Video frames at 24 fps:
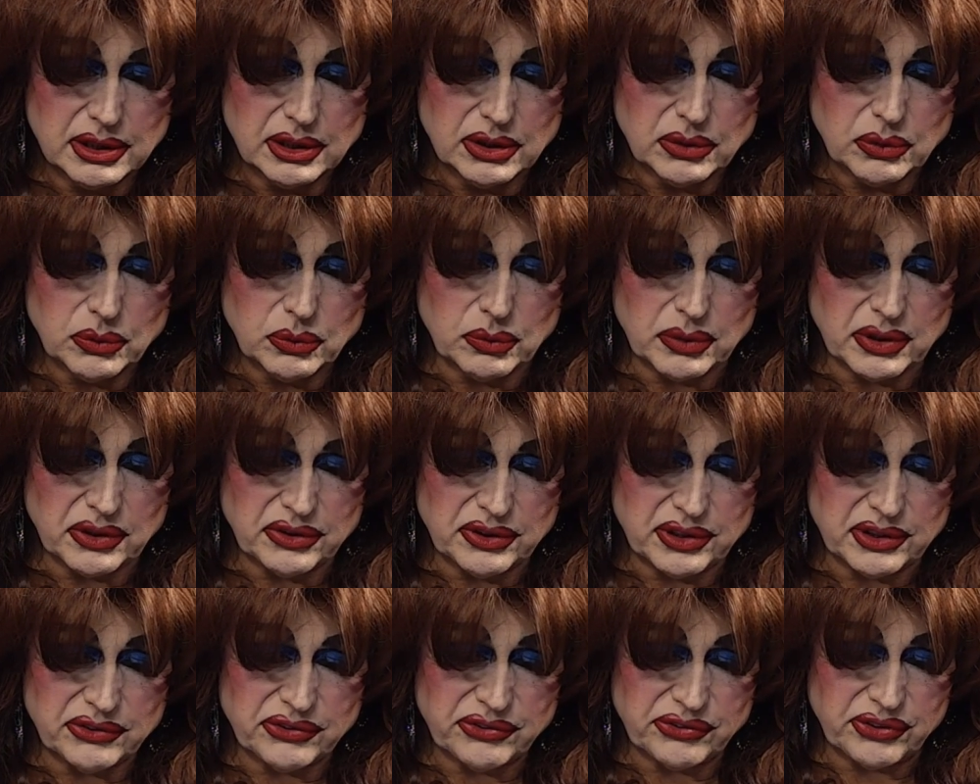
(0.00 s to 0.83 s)
with
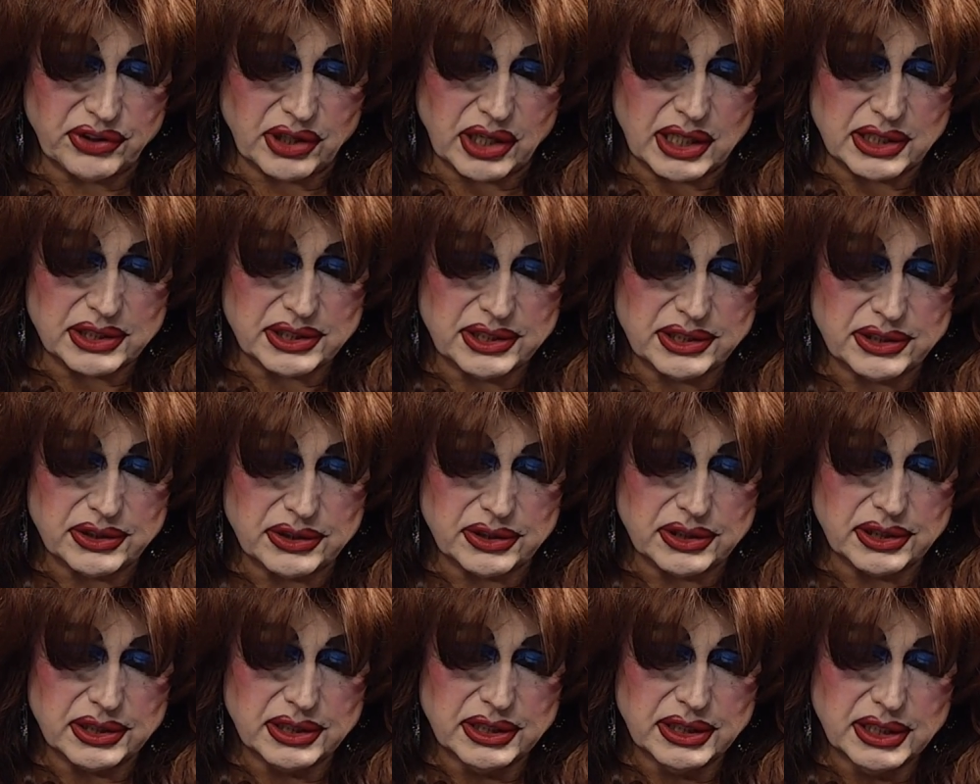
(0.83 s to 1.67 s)
this thought
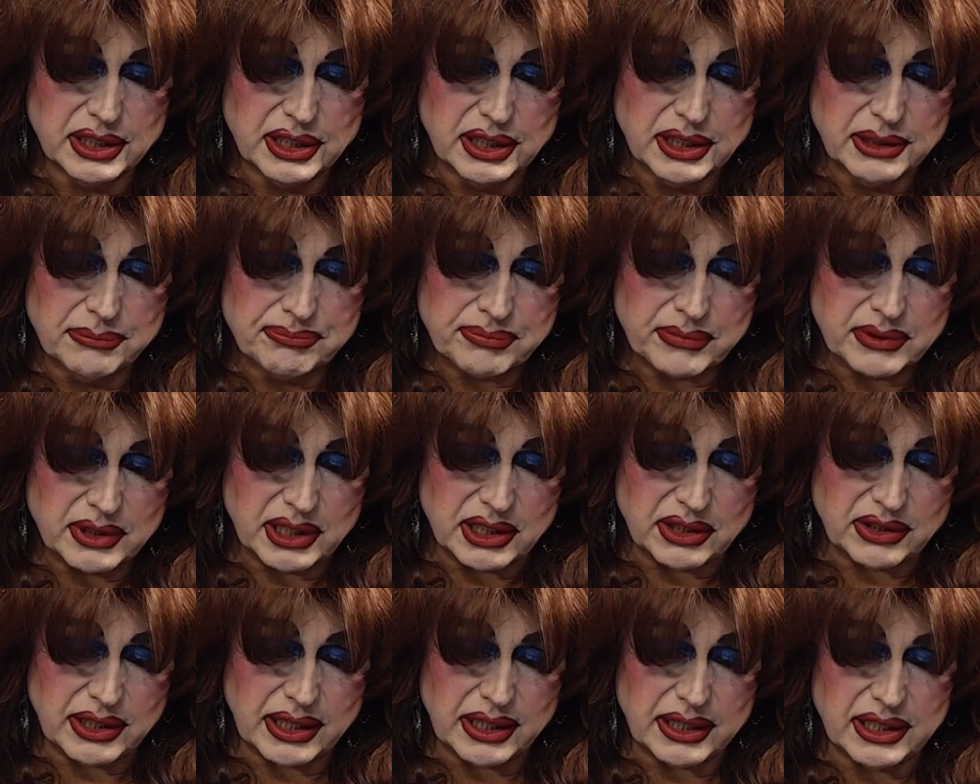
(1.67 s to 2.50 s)
here. It,
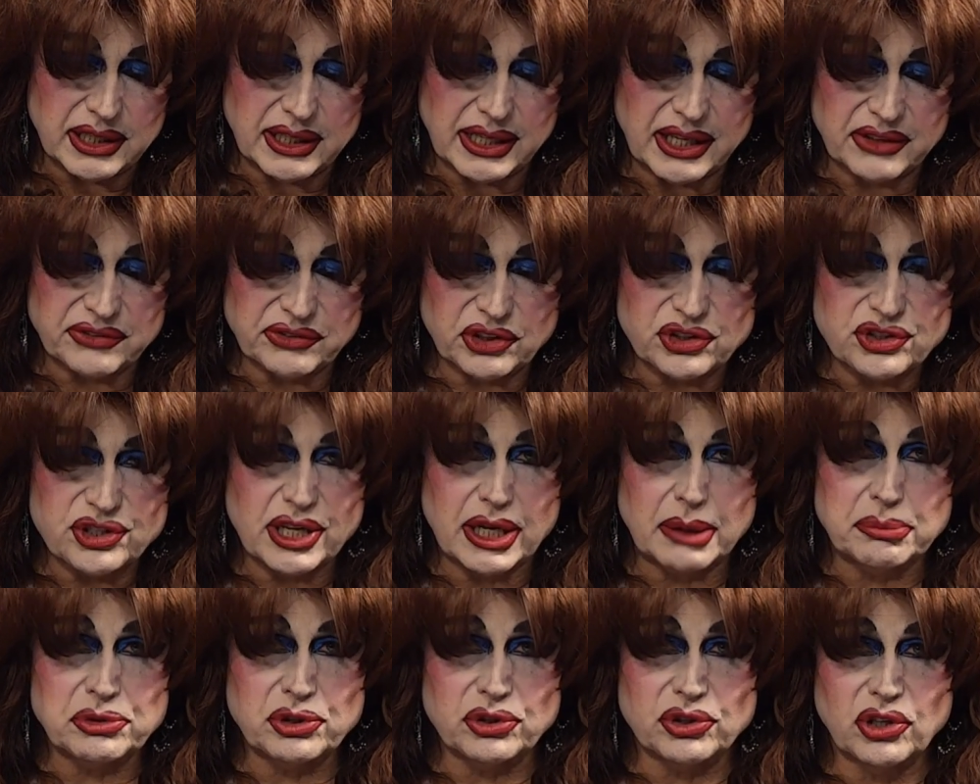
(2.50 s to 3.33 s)
it has a
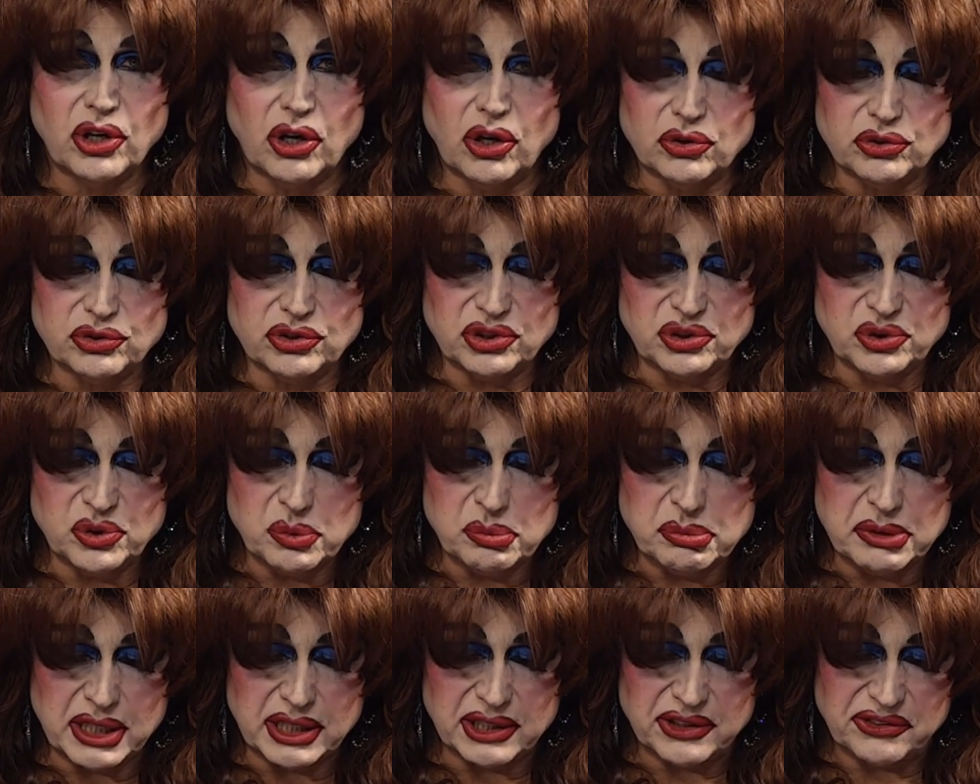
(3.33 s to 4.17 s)
chapter called
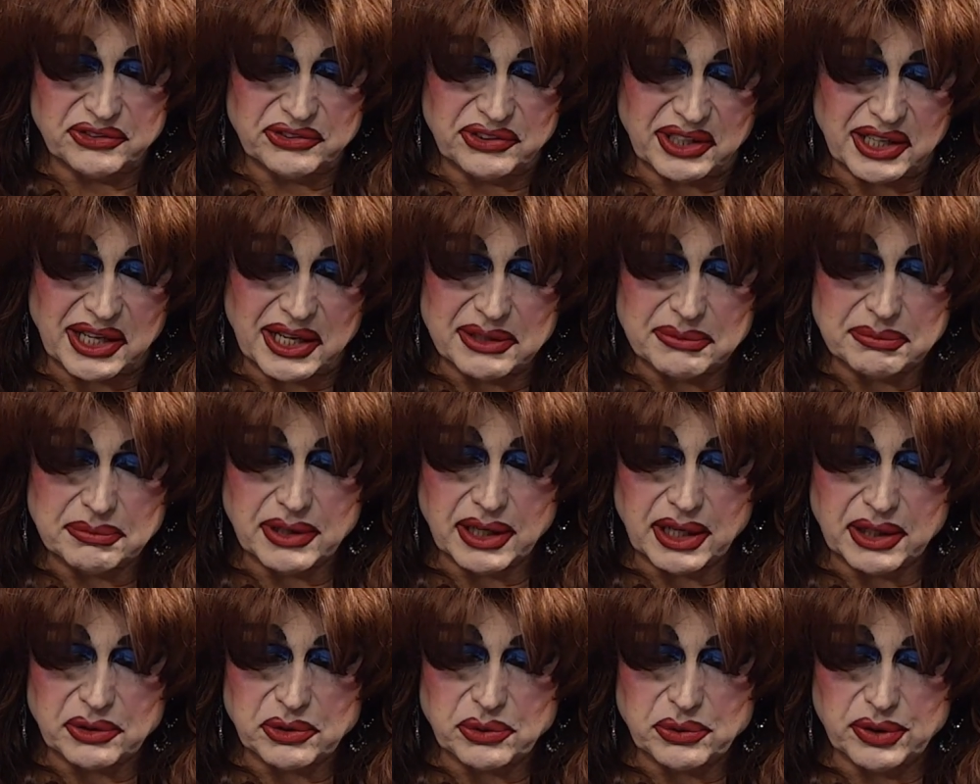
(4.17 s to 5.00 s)
Loomings that I, I
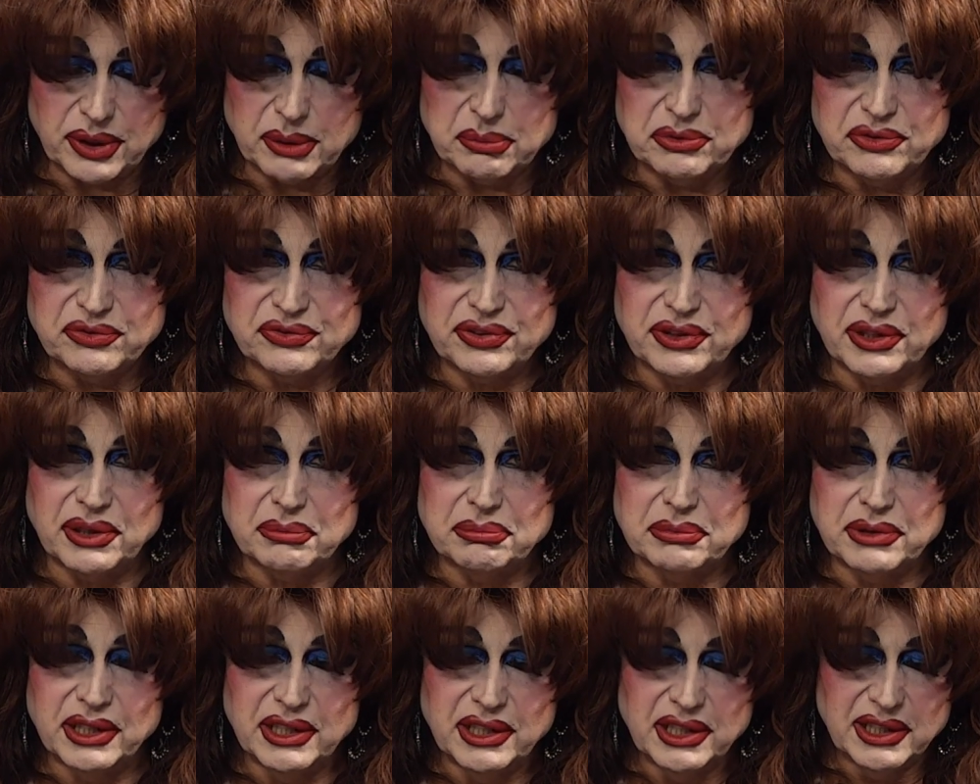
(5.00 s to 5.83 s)
cribbed from
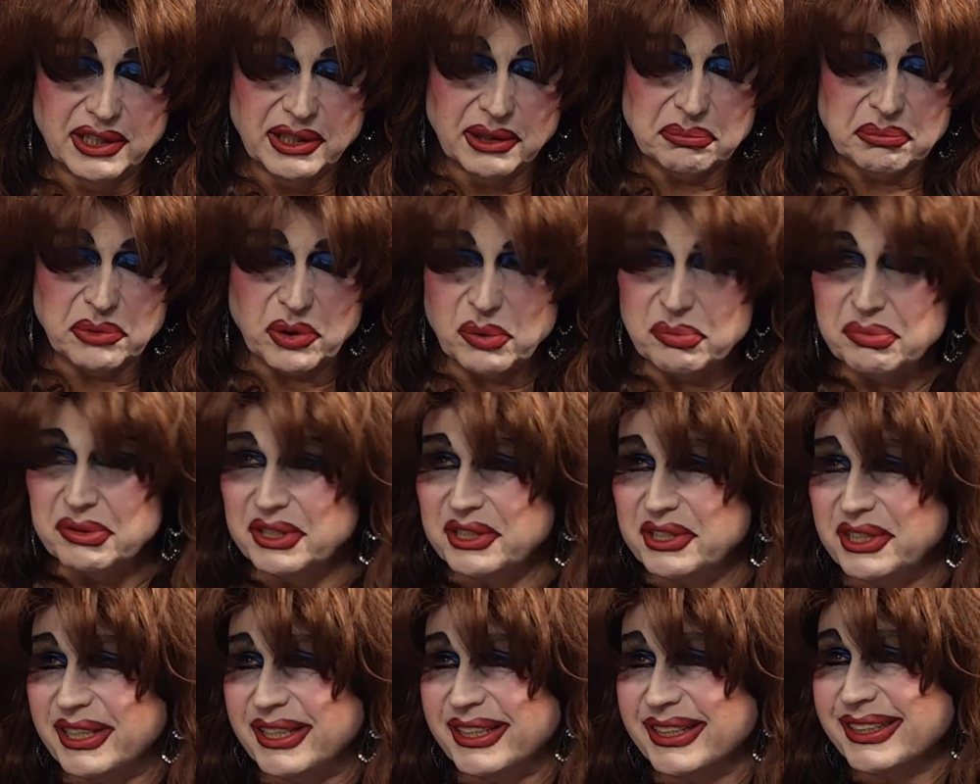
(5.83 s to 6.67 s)
Moby
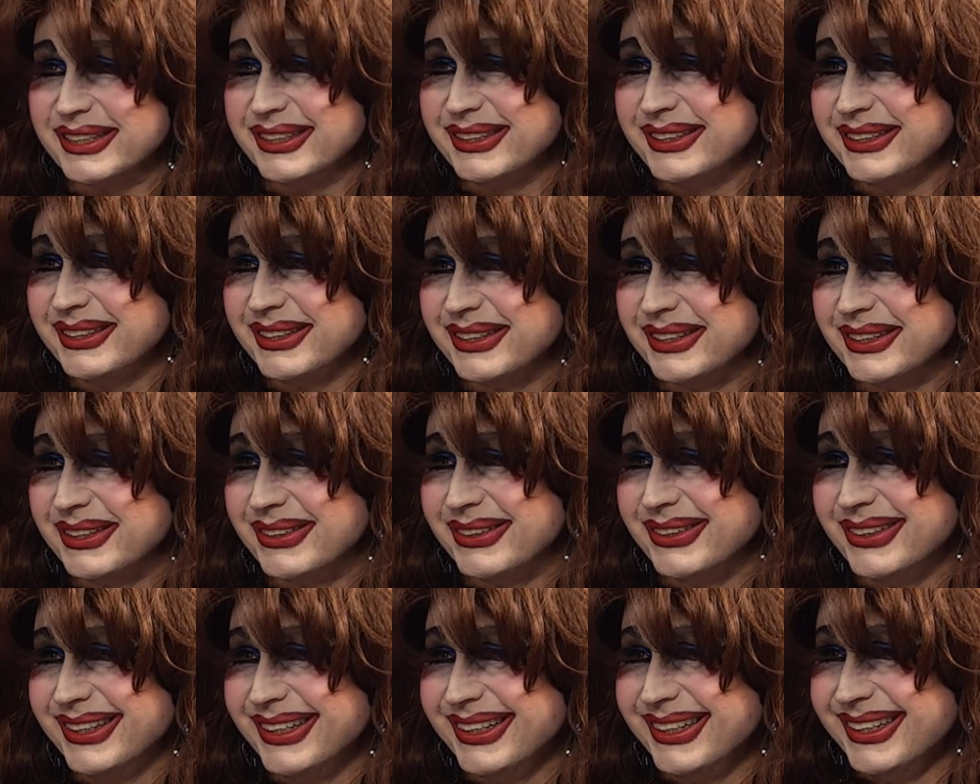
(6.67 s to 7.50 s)
Dick, no. you
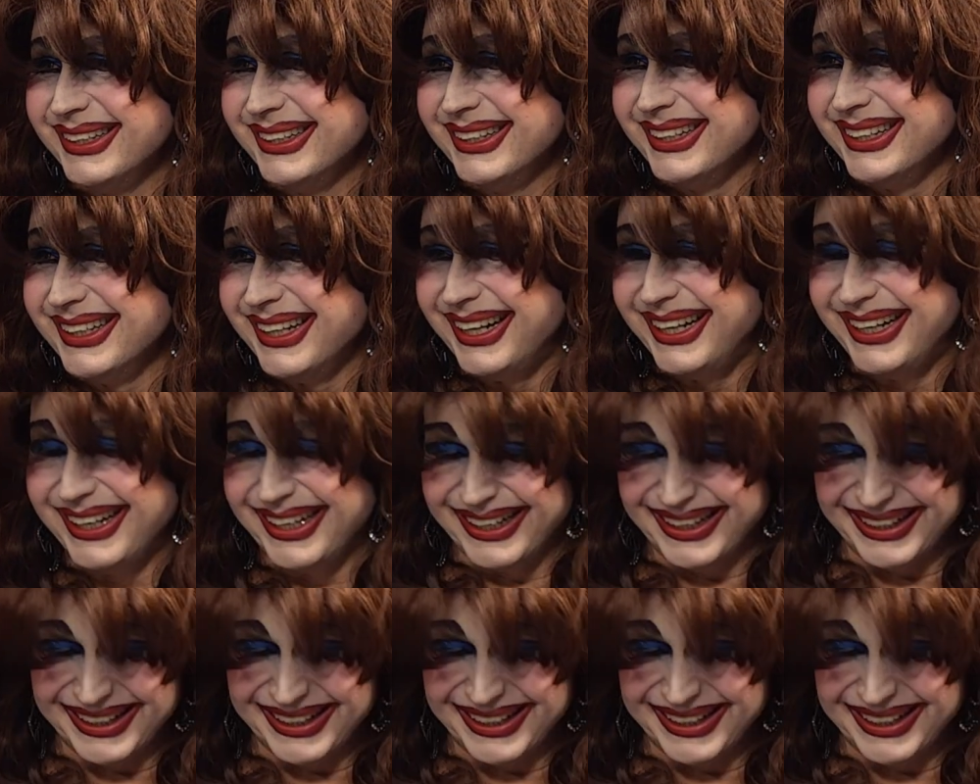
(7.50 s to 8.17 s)
know,